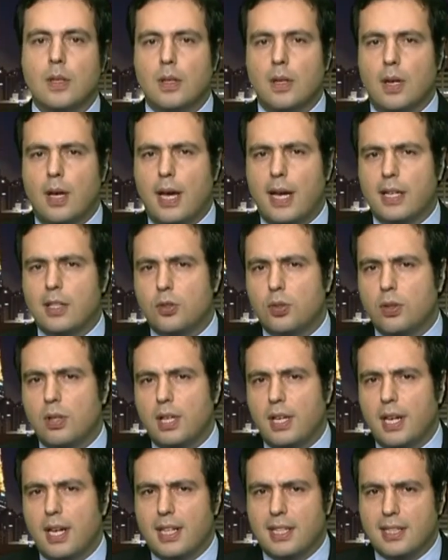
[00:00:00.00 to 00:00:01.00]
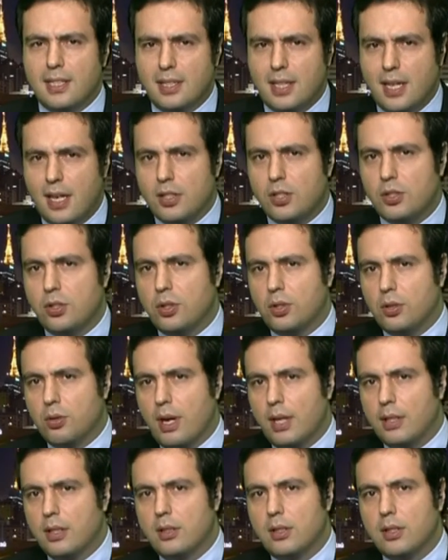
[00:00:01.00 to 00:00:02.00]
Actually, access to
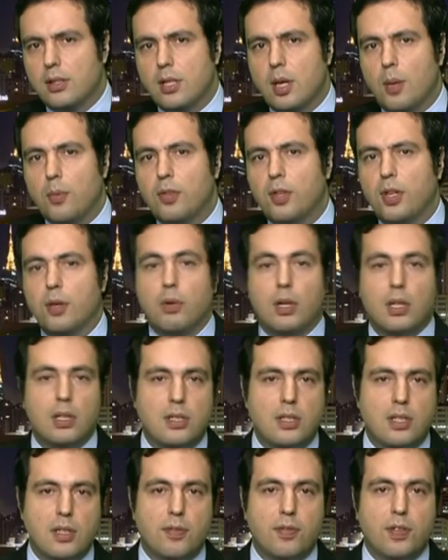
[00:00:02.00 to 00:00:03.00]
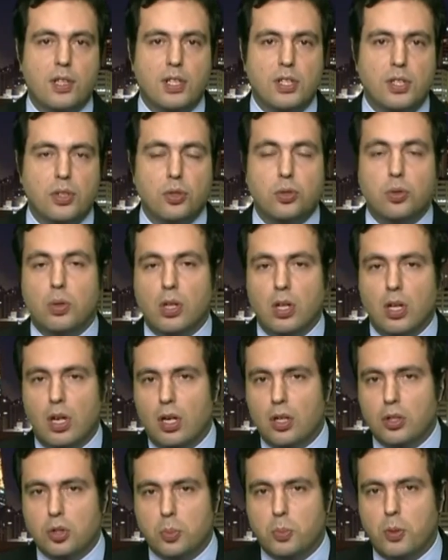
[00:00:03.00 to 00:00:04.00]
credit is something relatively new to a
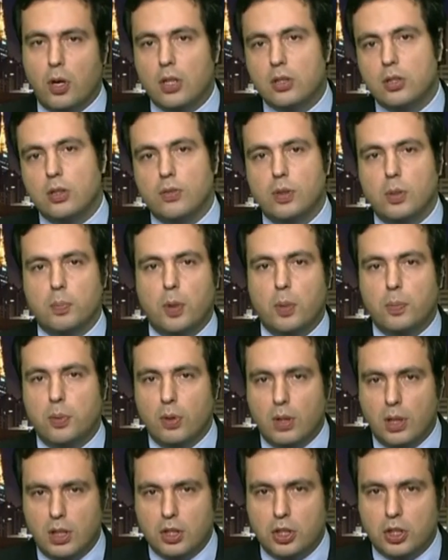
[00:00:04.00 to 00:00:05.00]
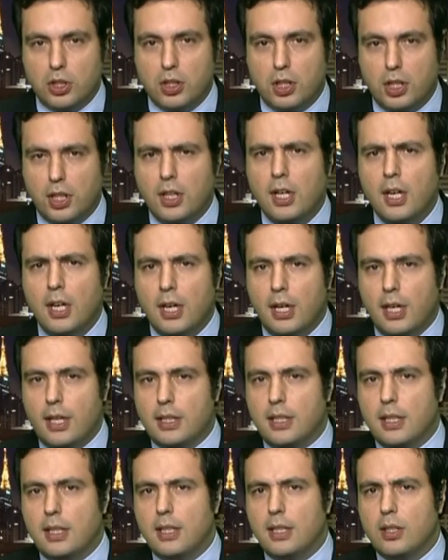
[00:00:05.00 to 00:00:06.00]
large part of the population here.
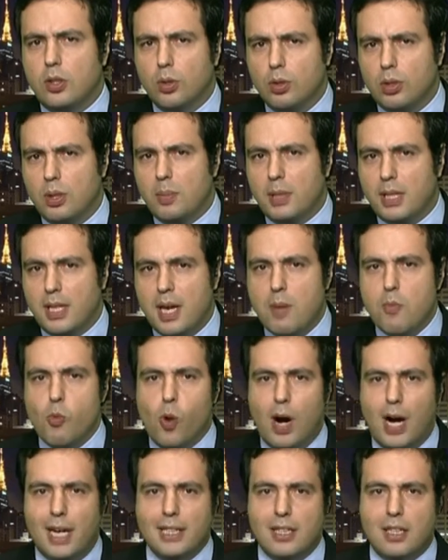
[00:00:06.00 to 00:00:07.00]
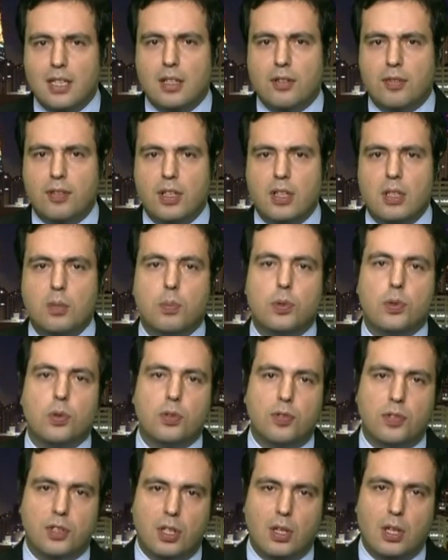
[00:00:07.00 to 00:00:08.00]
It only became widely available
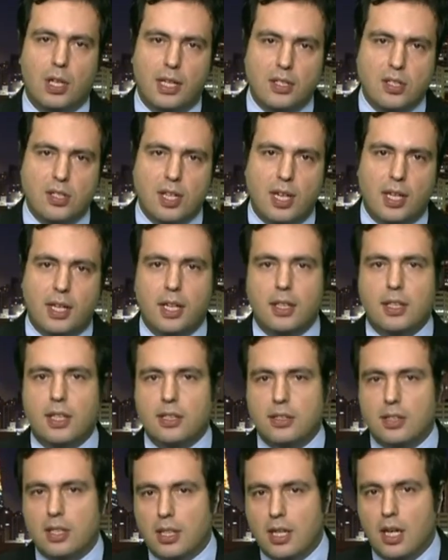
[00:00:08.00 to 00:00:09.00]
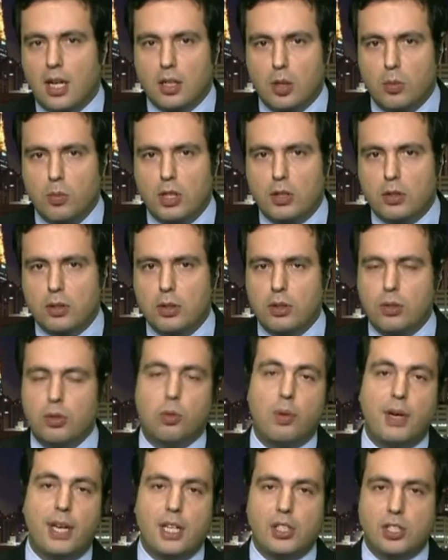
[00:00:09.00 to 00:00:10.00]
over the last decade as the economy grew, the
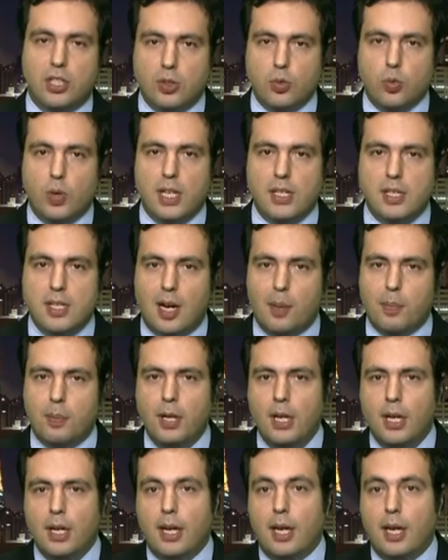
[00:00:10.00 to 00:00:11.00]
wages went up, and